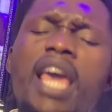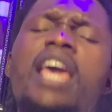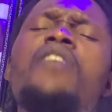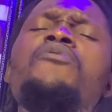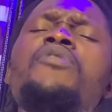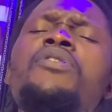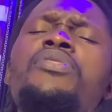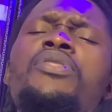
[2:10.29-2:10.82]

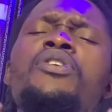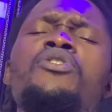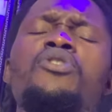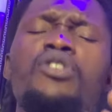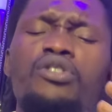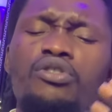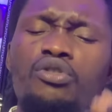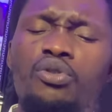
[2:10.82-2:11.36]
everything
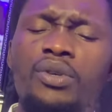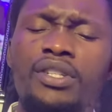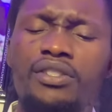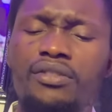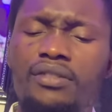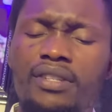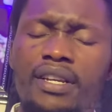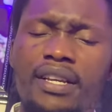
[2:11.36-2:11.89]
you're doing
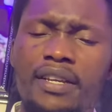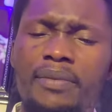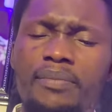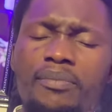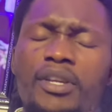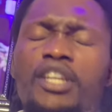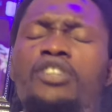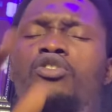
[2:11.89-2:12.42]
today,
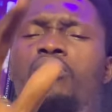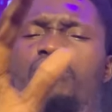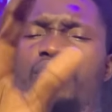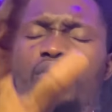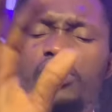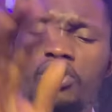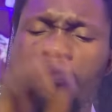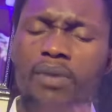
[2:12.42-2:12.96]
begin to
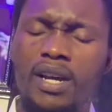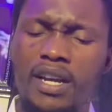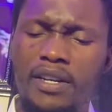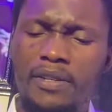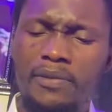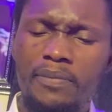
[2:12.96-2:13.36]
prosper.